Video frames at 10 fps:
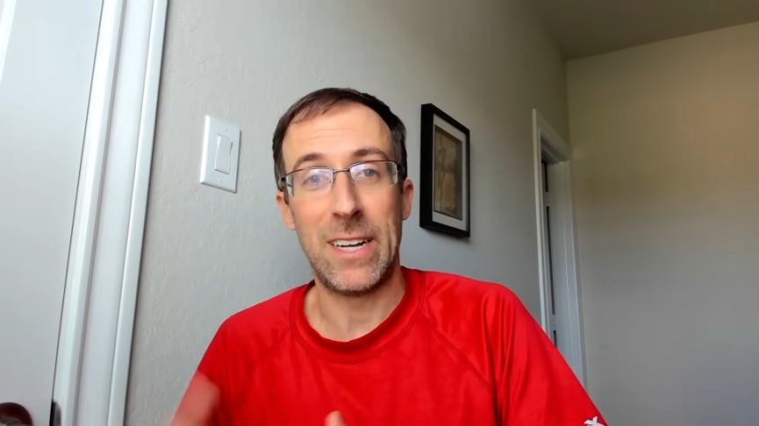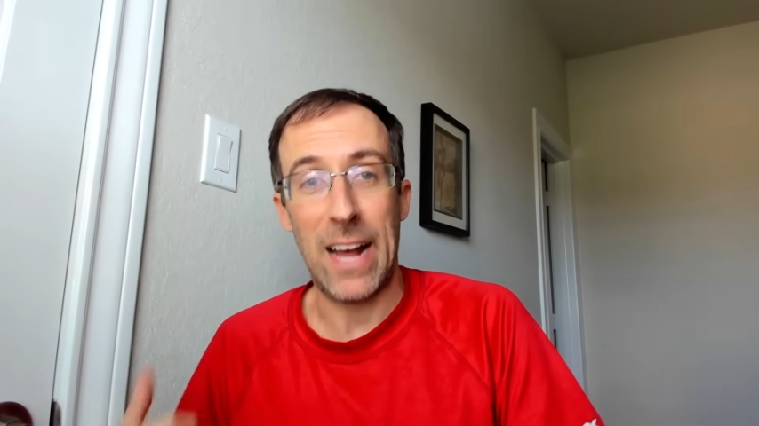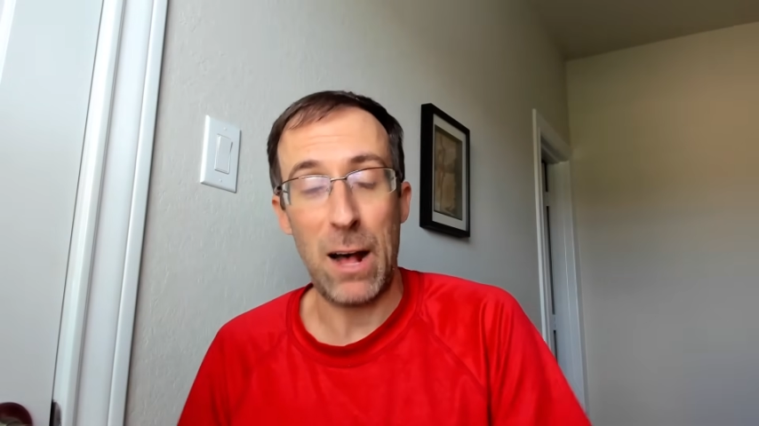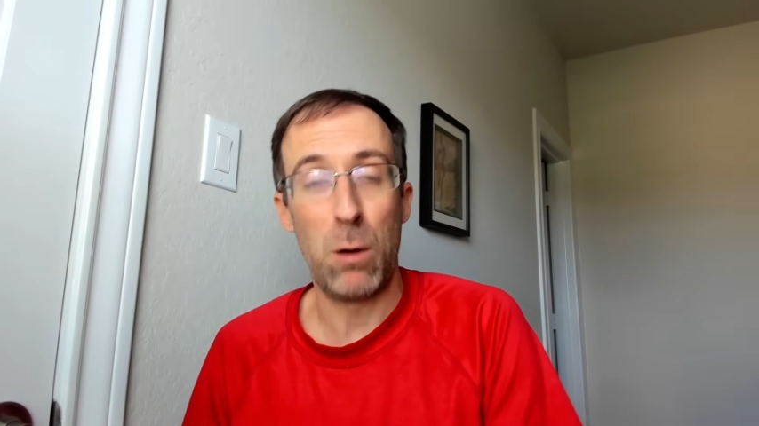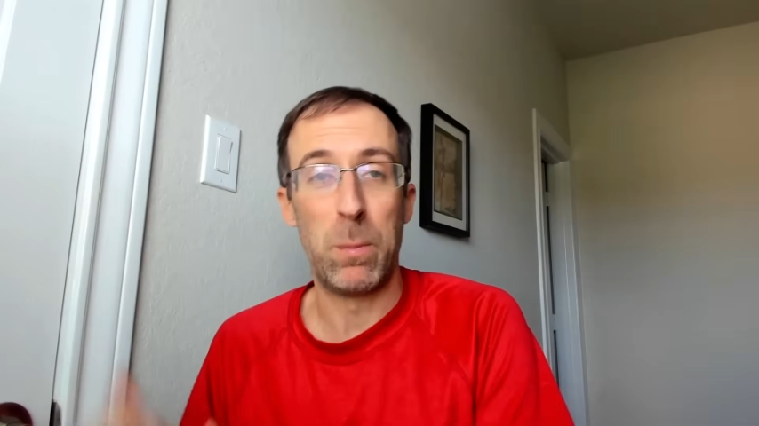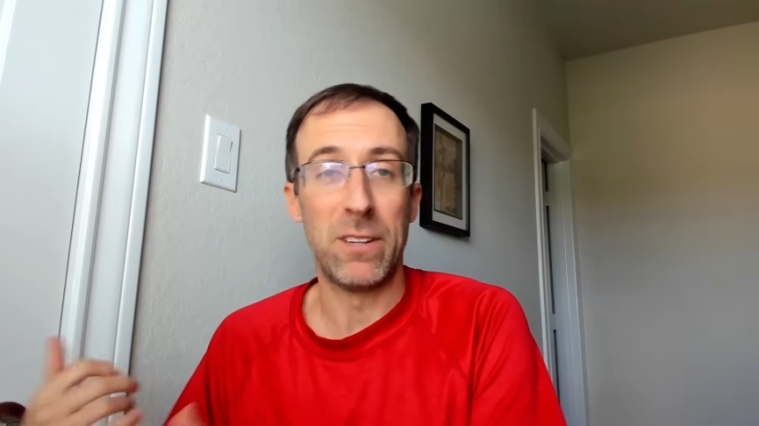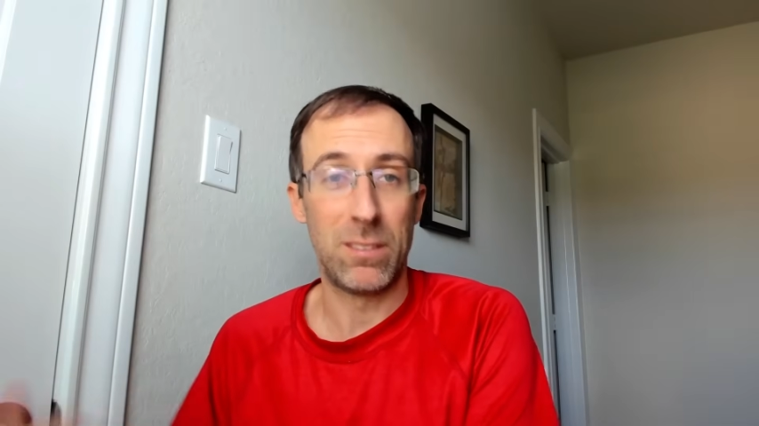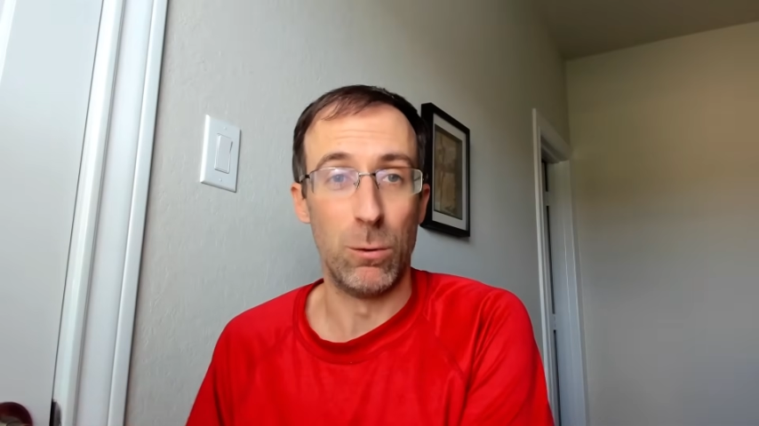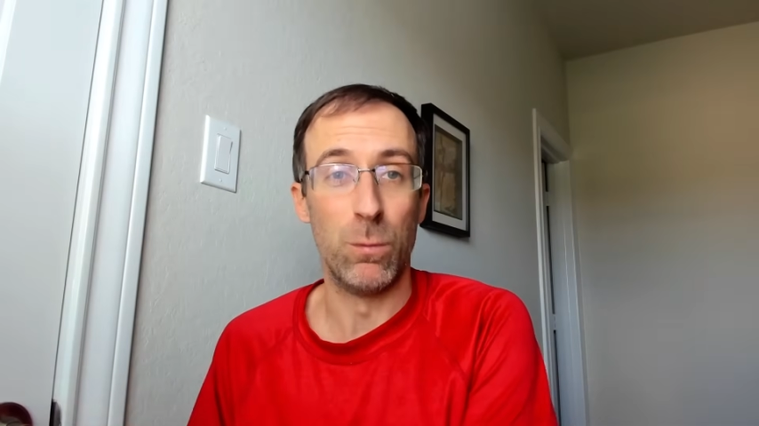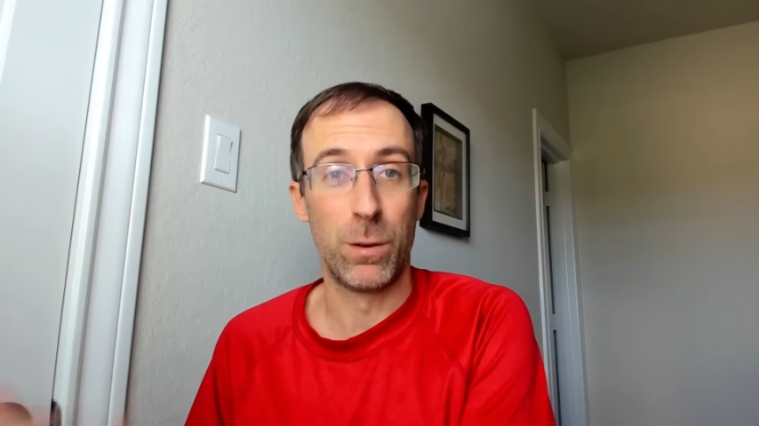that help
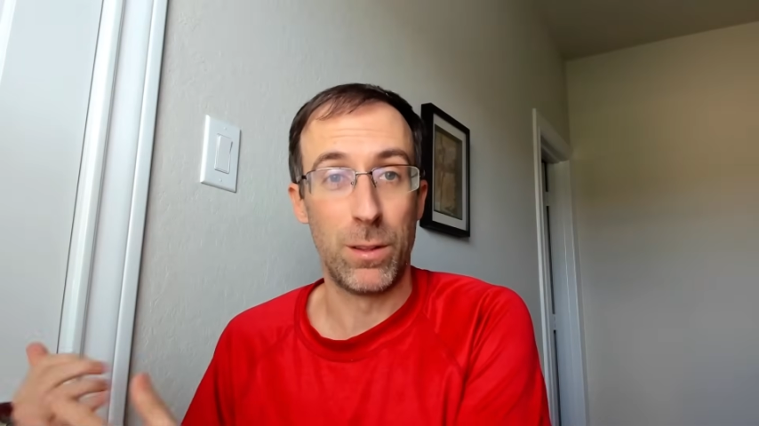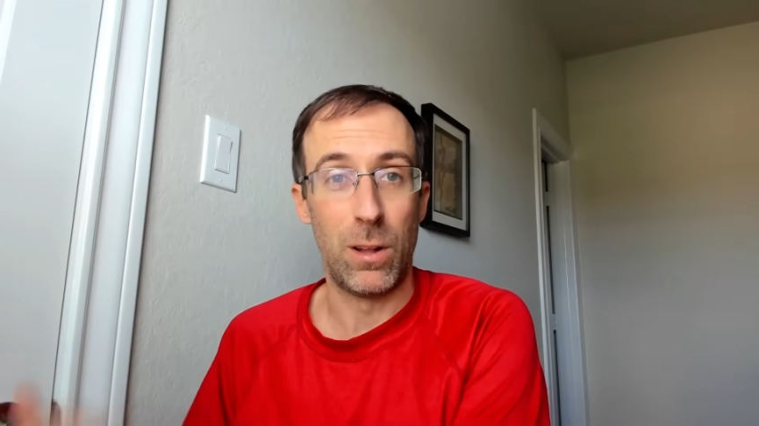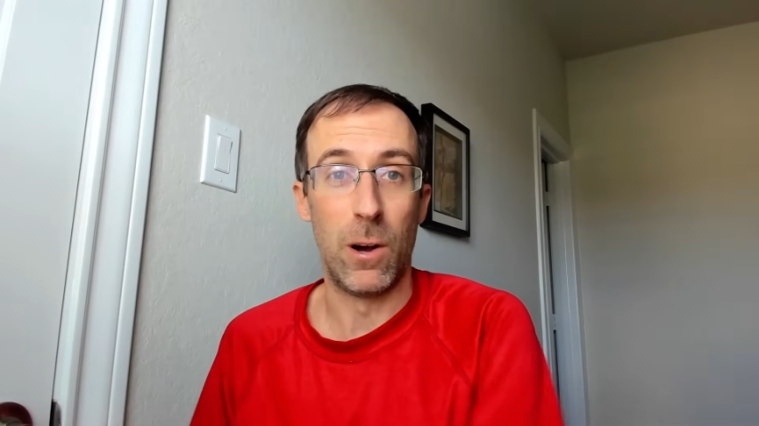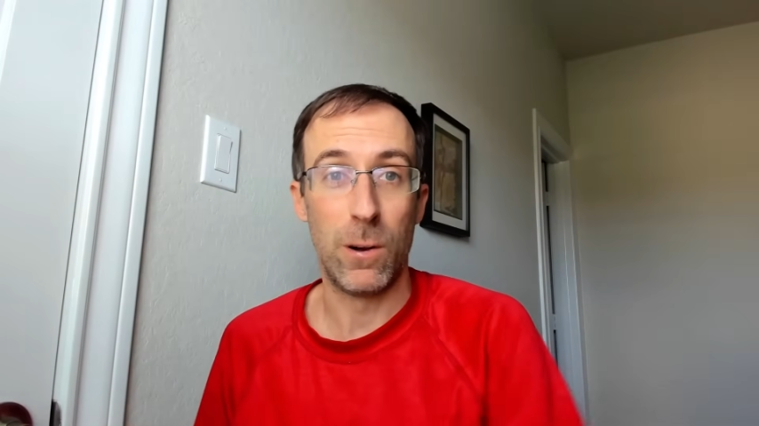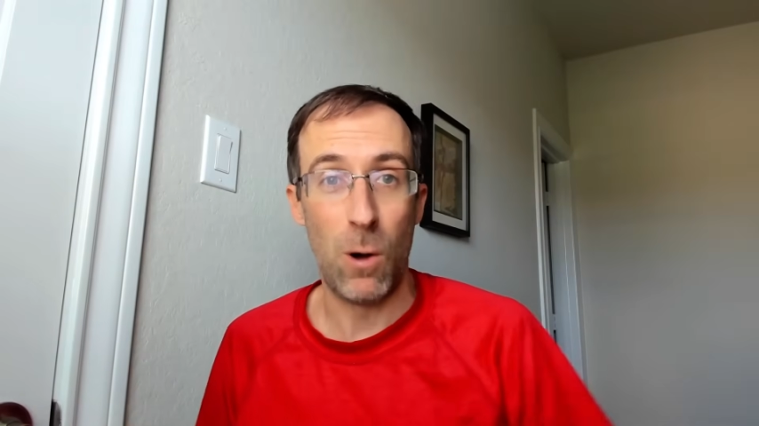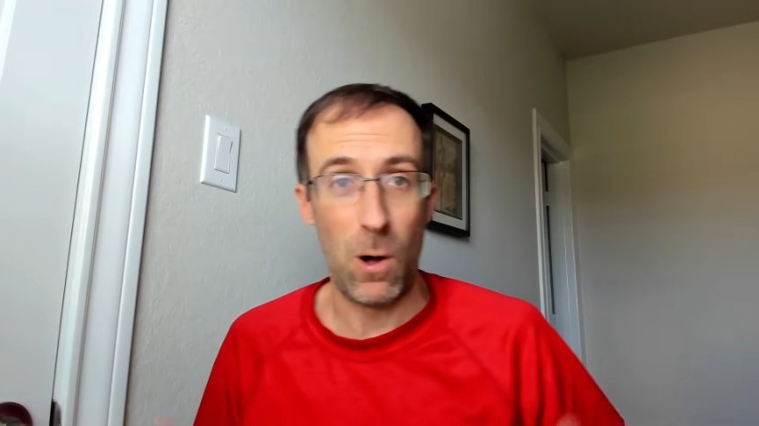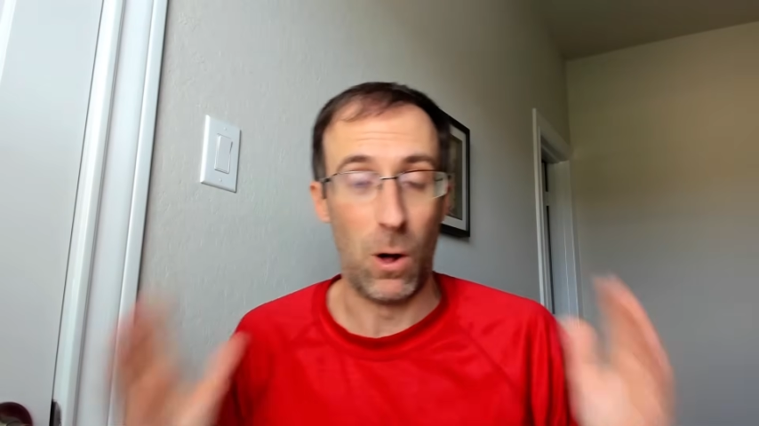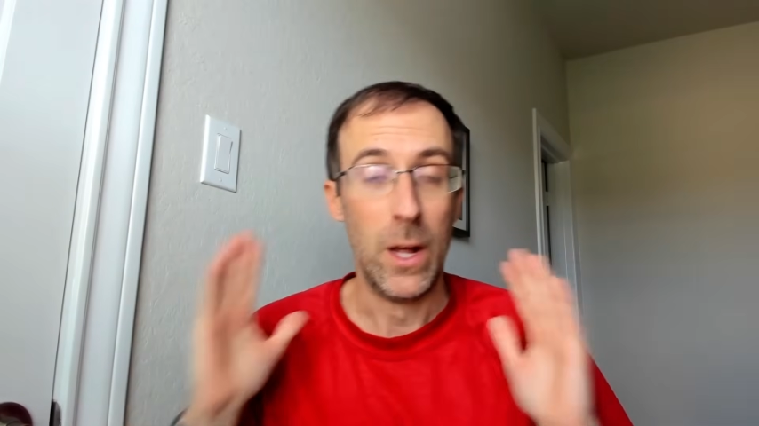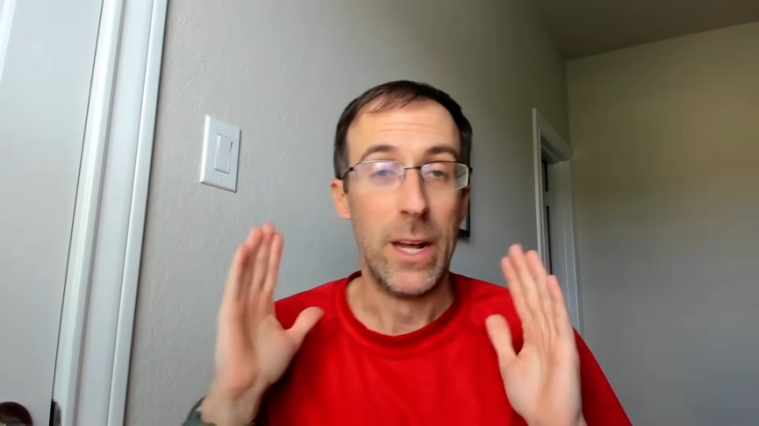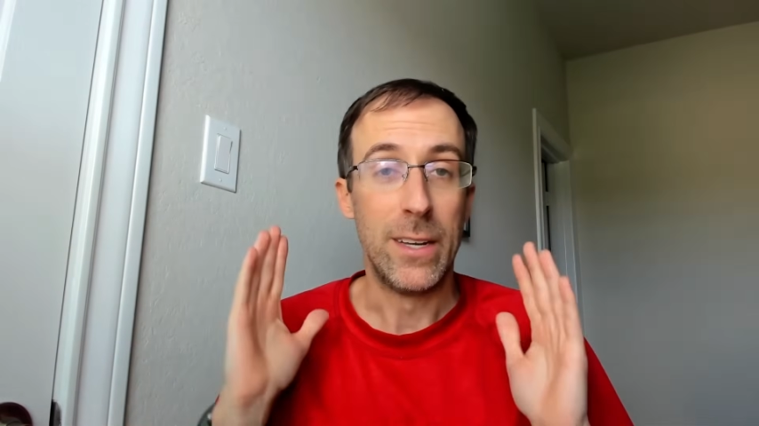us over the long
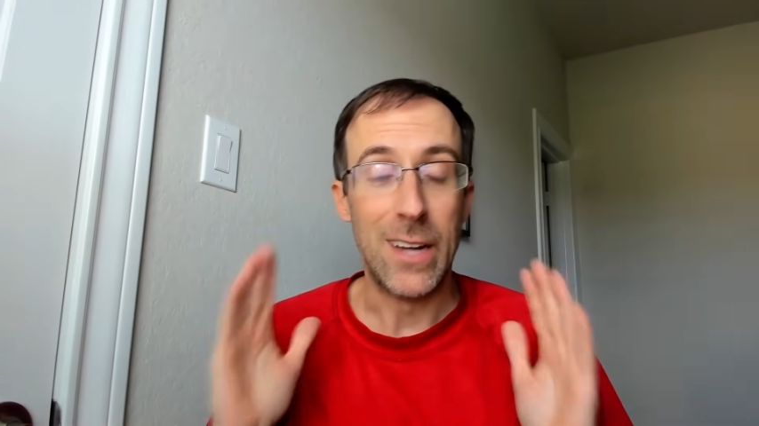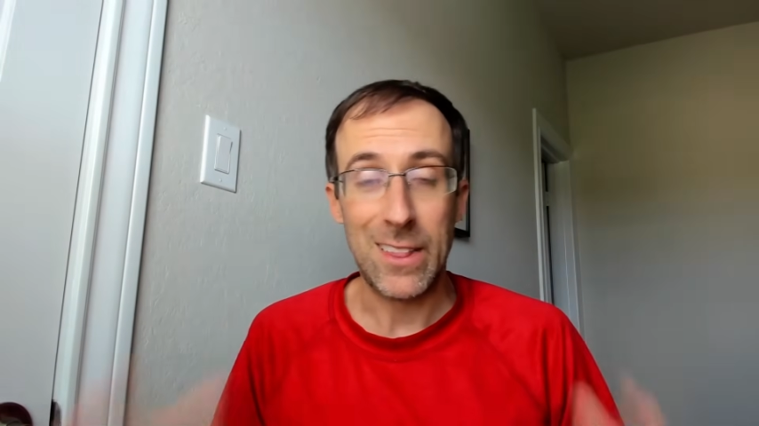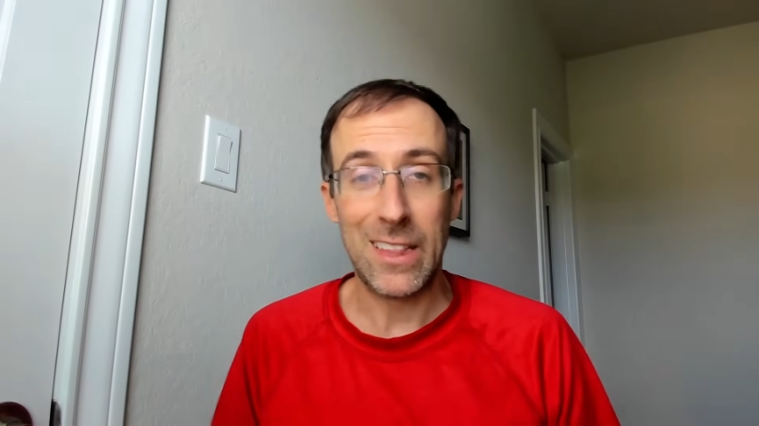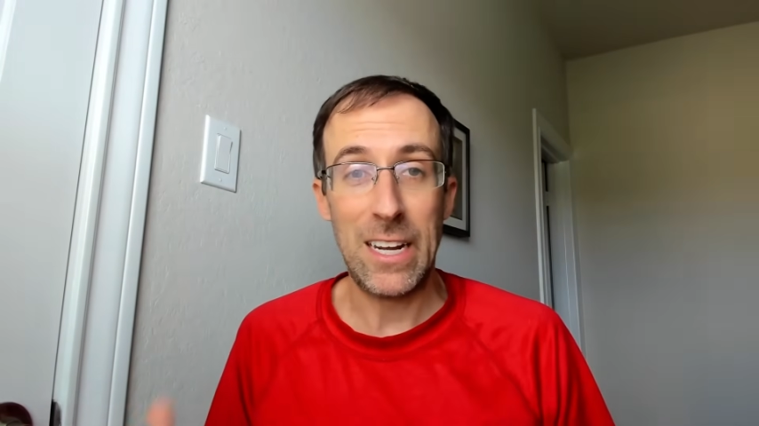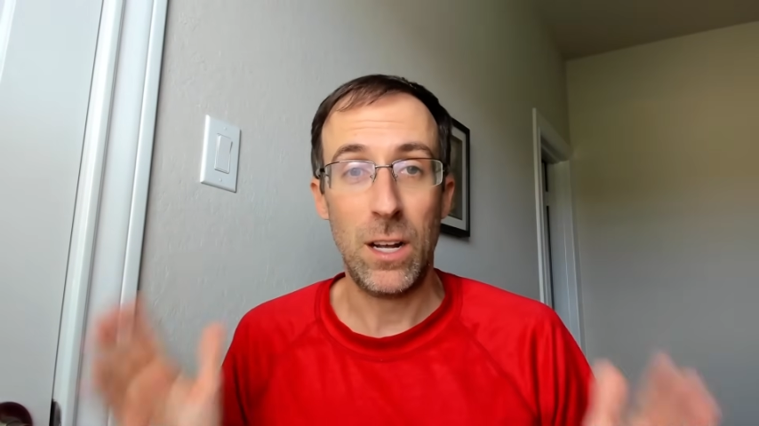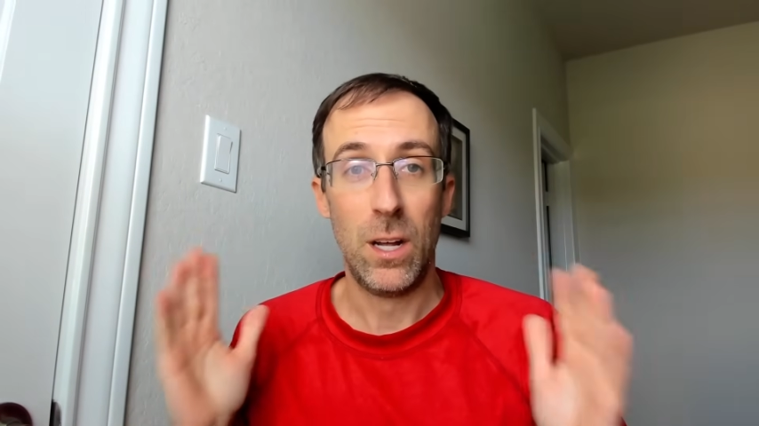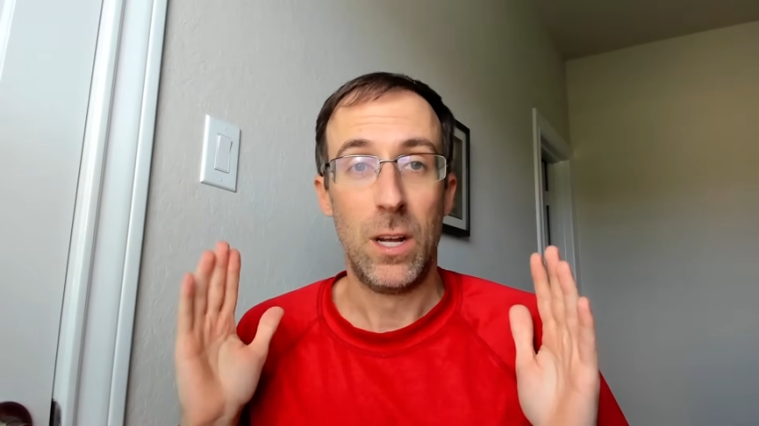haul. Nothing